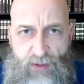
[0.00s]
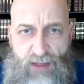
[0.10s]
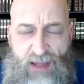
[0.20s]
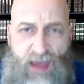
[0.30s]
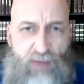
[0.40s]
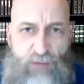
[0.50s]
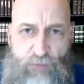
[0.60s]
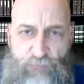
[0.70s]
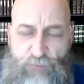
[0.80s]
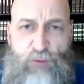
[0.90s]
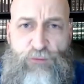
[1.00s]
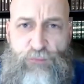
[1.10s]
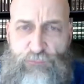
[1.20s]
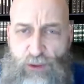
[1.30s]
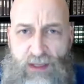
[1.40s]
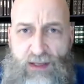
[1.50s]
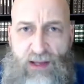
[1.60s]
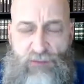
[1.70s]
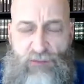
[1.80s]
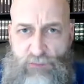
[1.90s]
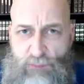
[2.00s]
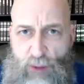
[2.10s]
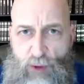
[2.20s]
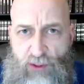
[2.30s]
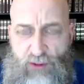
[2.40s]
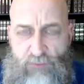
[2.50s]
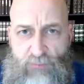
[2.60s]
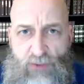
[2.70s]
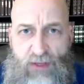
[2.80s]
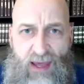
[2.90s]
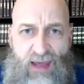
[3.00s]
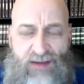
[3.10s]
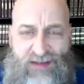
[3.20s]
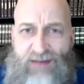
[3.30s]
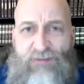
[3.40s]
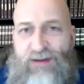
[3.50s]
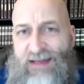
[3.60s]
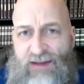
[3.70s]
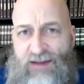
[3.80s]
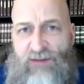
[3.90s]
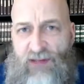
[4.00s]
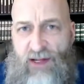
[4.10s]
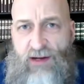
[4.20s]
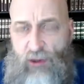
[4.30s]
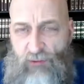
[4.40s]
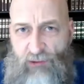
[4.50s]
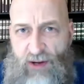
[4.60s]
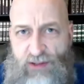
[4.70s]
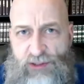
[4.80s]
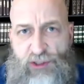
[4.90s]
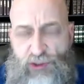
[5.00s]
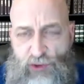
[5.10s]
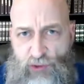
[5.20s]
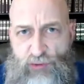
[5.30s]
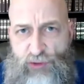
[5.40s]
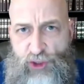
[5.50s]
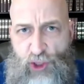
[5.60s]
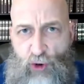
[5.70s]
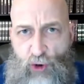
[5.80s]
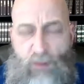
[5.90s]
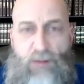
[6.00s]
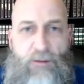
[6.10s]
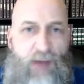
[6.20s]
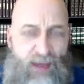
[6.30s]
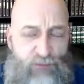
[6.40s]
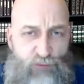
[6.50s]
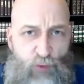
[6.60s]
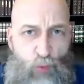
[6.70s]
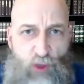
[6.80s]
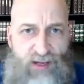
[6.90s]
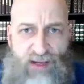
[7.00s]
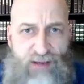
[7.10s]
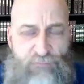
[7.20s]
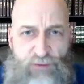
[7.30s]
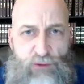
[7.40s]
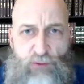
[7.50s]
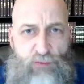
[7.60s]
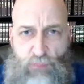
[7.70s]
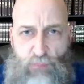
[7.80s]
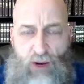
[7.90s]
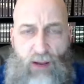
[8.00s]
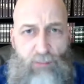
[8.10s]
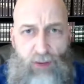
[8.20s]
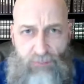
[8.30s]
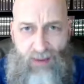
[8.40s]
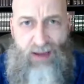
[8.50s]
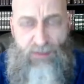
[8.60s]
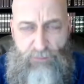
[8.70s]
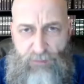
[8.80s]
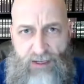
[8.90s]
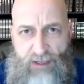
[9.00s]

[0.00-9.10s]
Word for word: And the first friend has spoken and given his declaration to Job as to what he feels the problem might be.